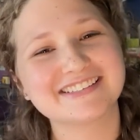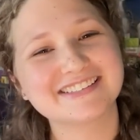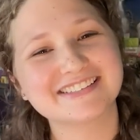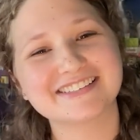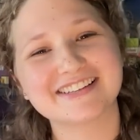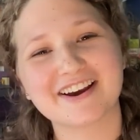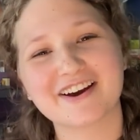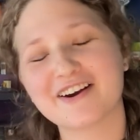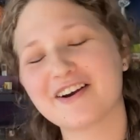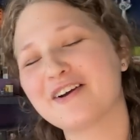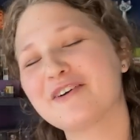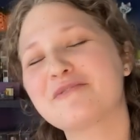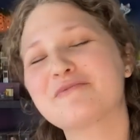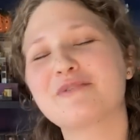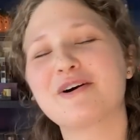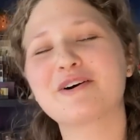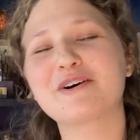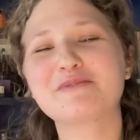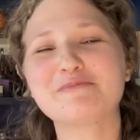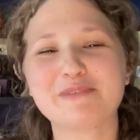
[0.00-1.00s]
Sarah.
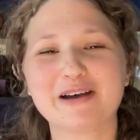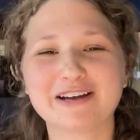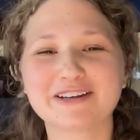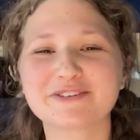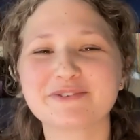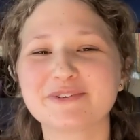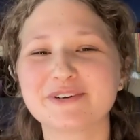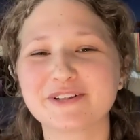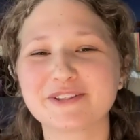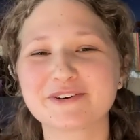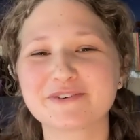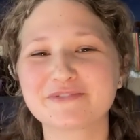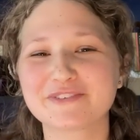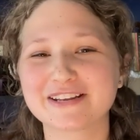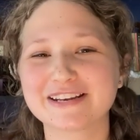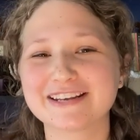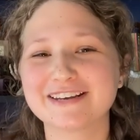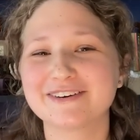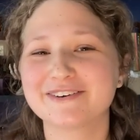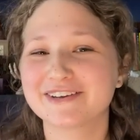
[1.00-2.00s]
Welcome back to another
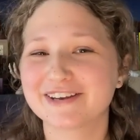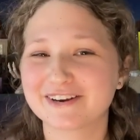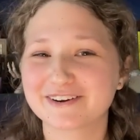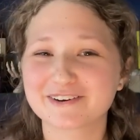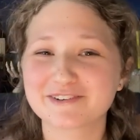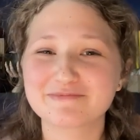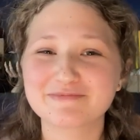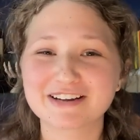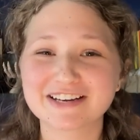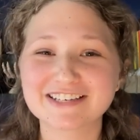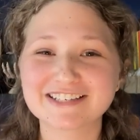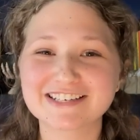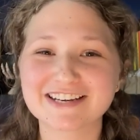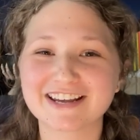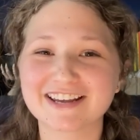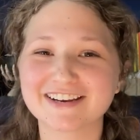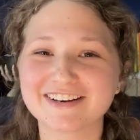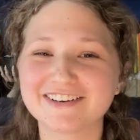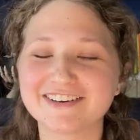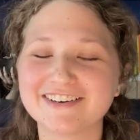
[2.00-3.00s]
video here on my
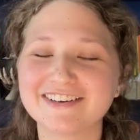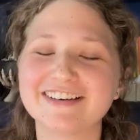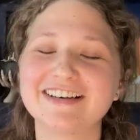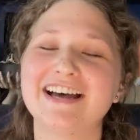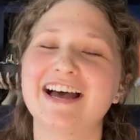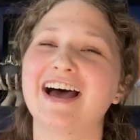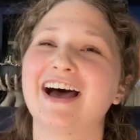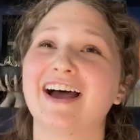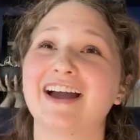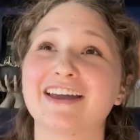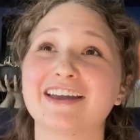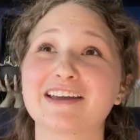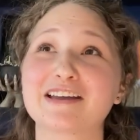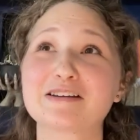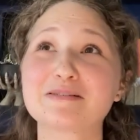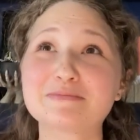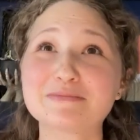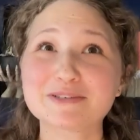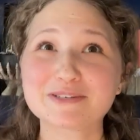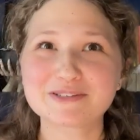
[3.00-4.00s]
channel. I
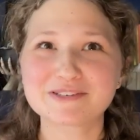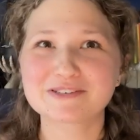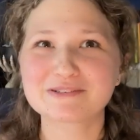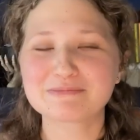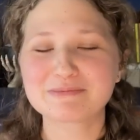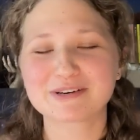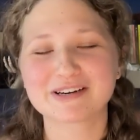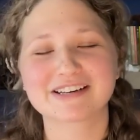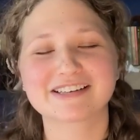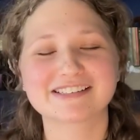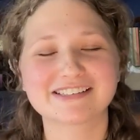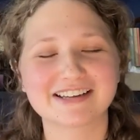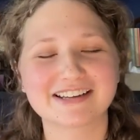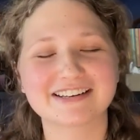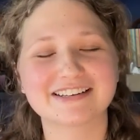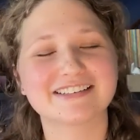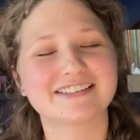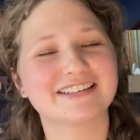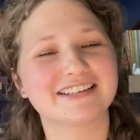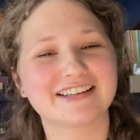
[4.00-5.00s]
am super
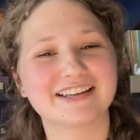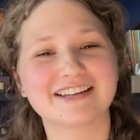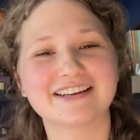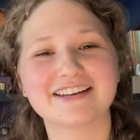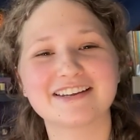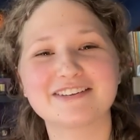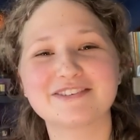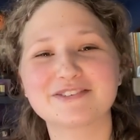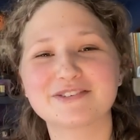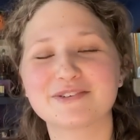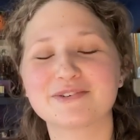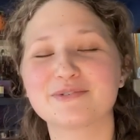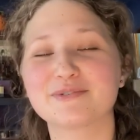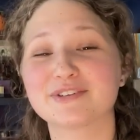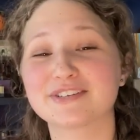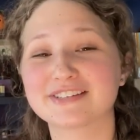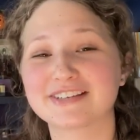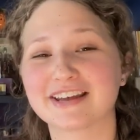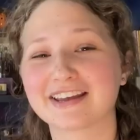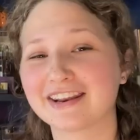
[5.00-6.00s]
excited to get into the
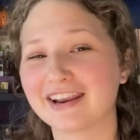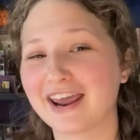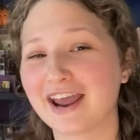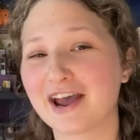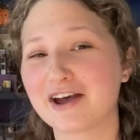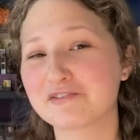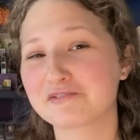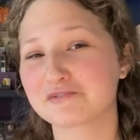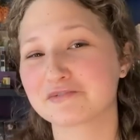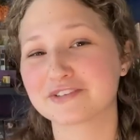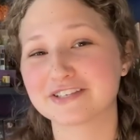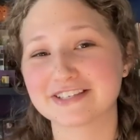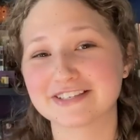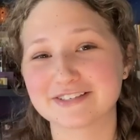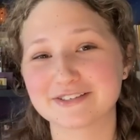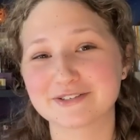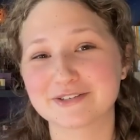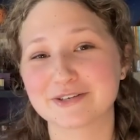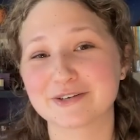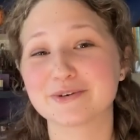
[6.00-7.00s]
second half of
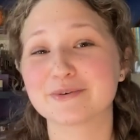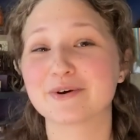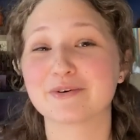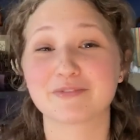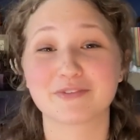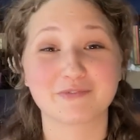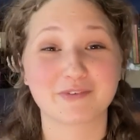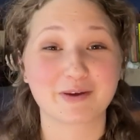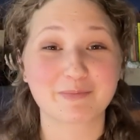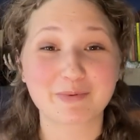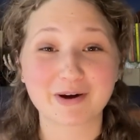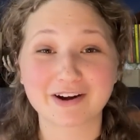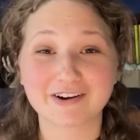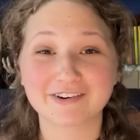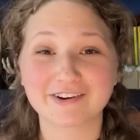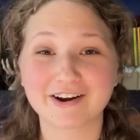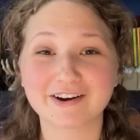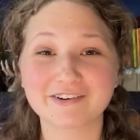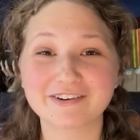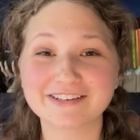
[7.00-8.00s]
season two of The Vampire
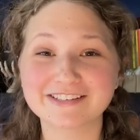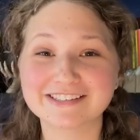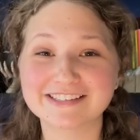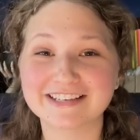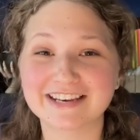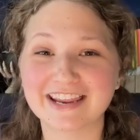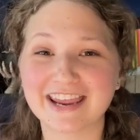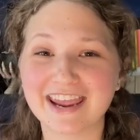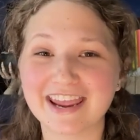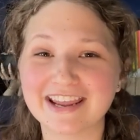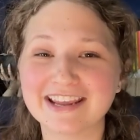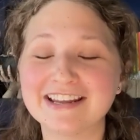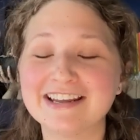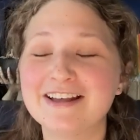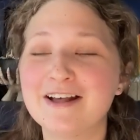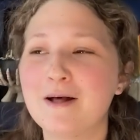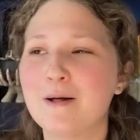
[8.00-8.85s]
Diaries today.